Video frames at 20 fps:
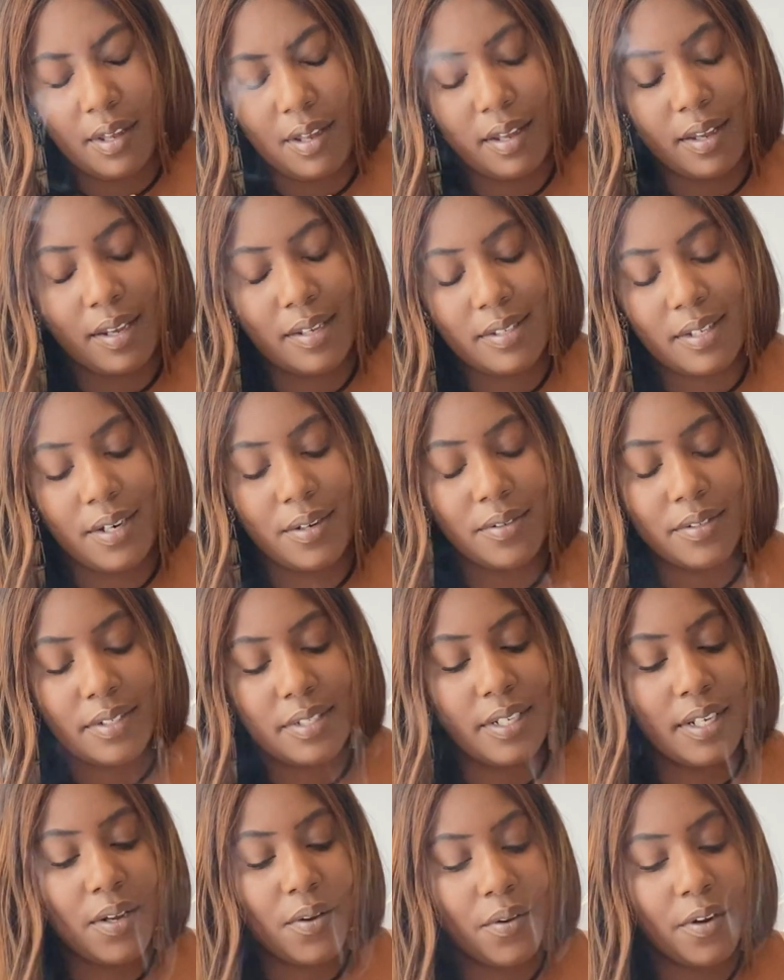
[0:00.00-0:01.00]
Because I don't
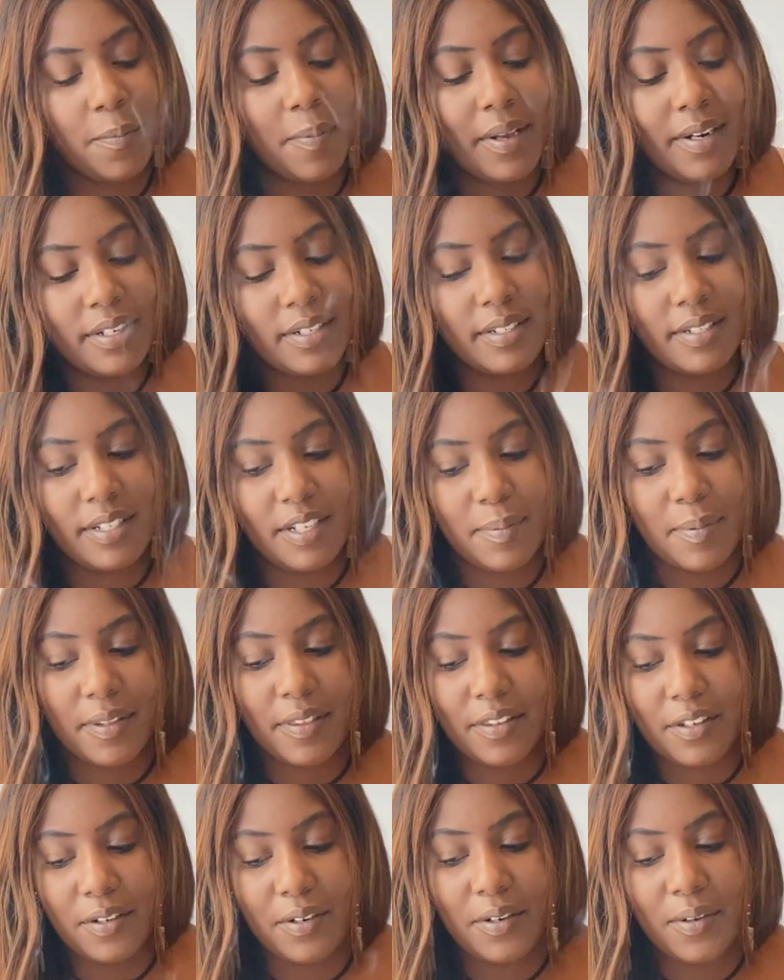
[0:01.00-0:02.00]
see codependency,
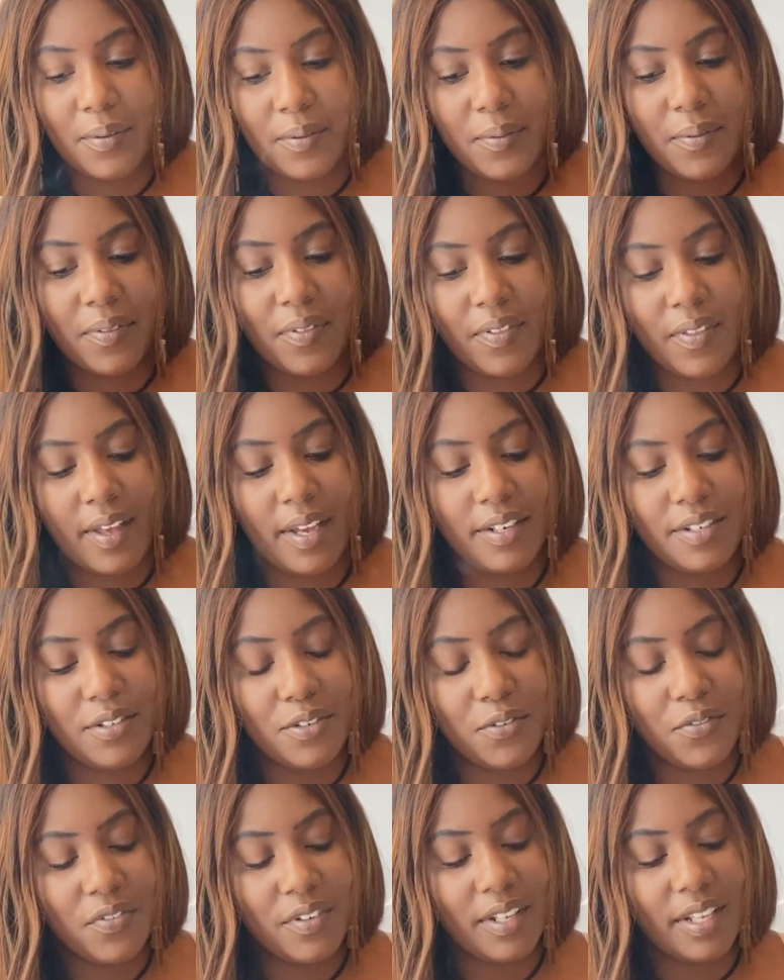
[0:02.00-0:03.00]
but you know, I
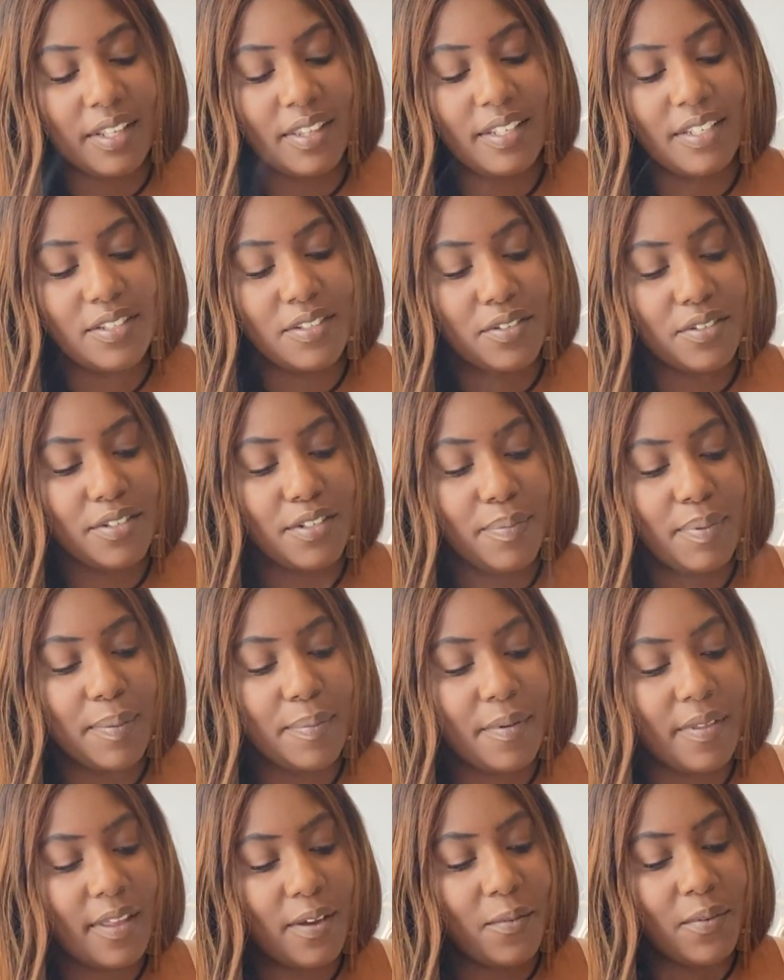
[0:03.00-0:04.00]
do feel like these are two
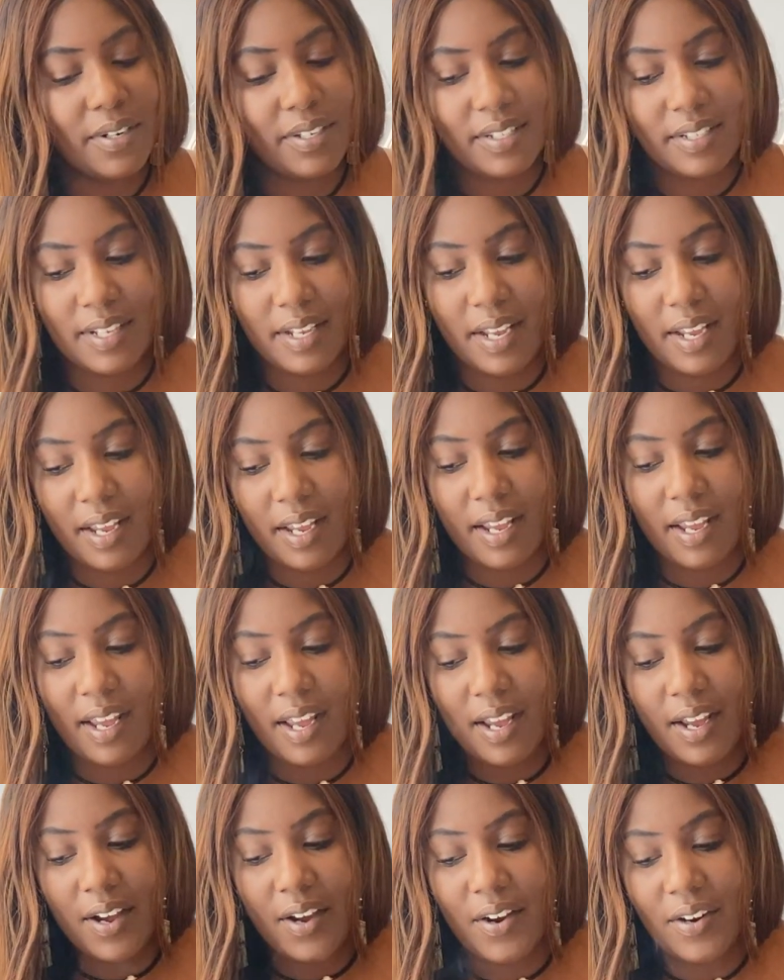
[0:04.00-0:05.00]
people that once they
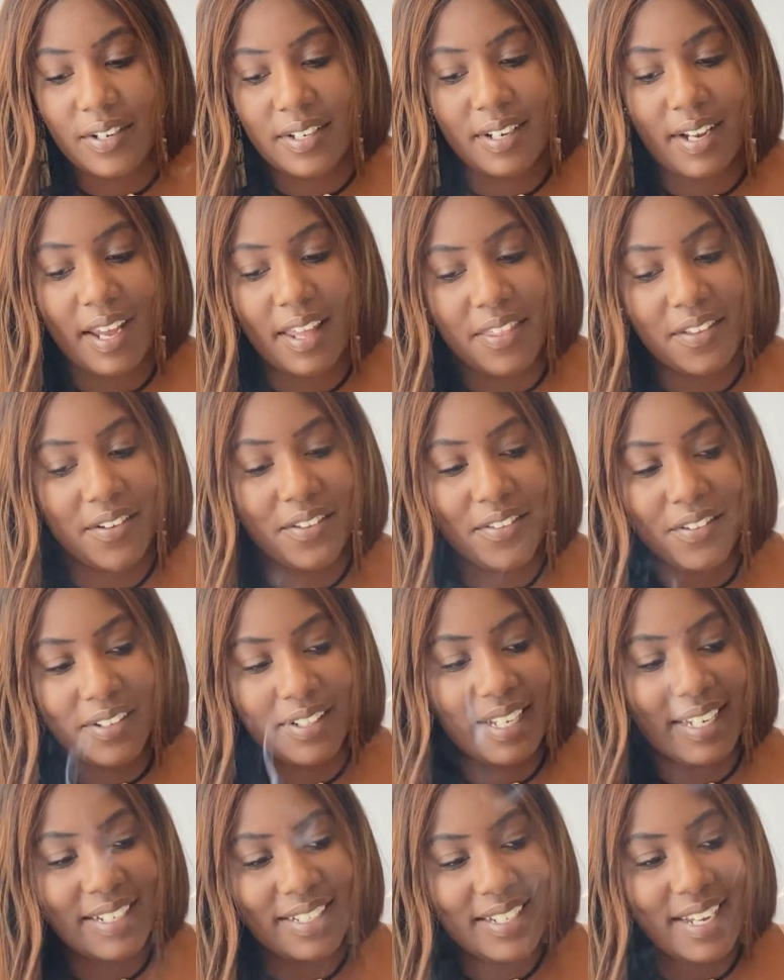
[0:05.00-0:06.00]
are together, they're
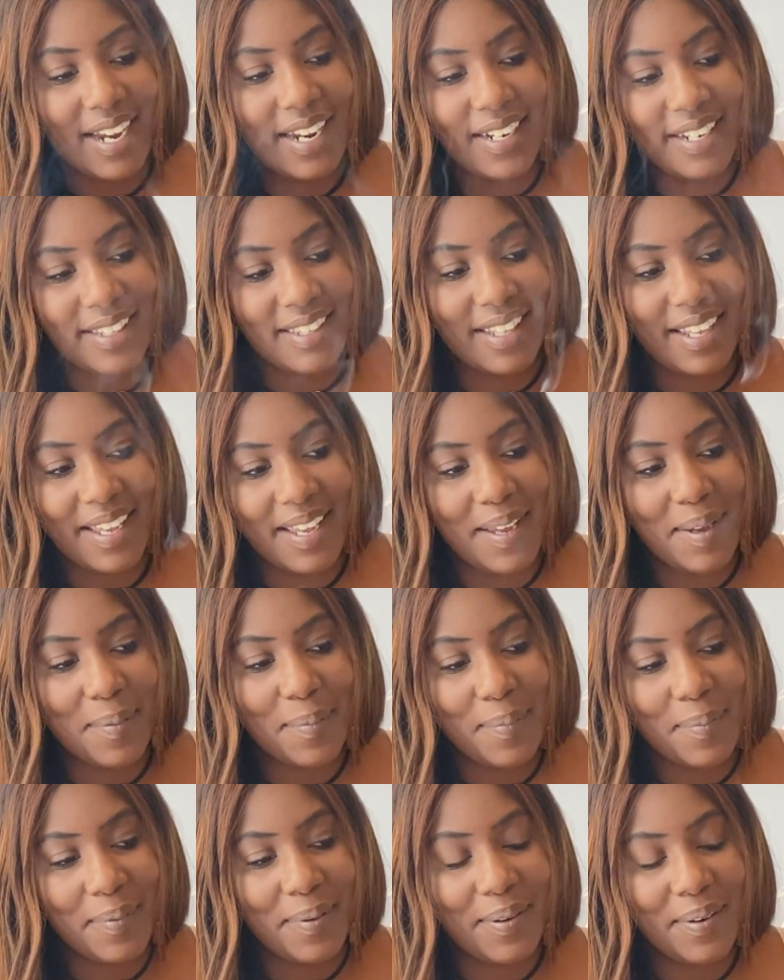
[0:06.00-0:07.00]
like tied at the hip,
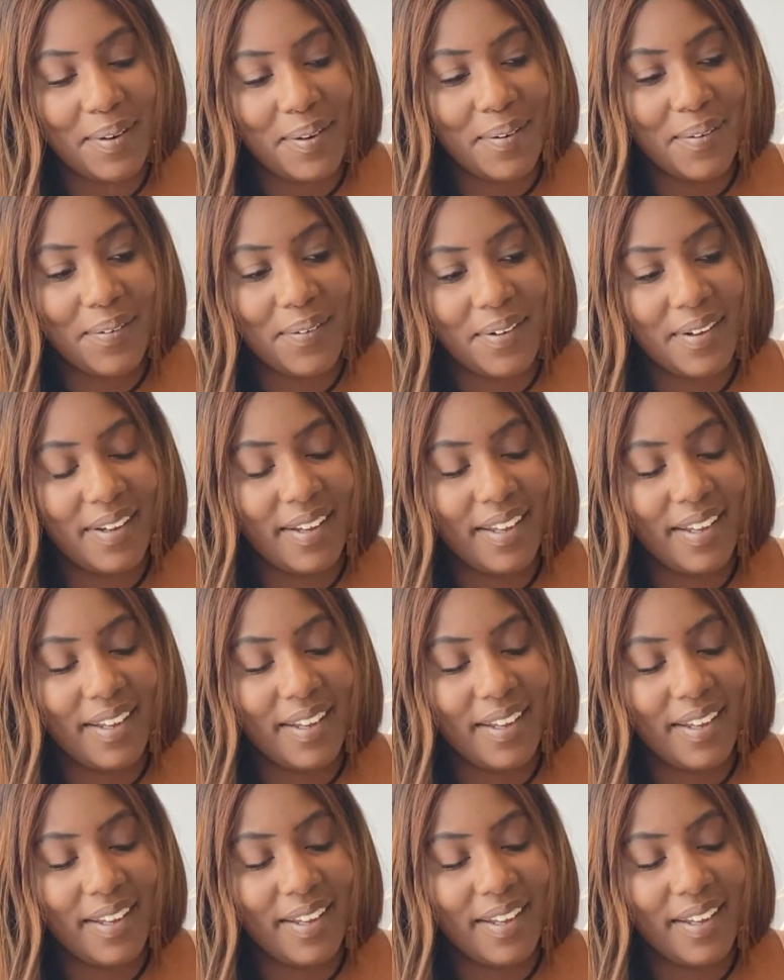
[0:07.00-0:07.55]
you know?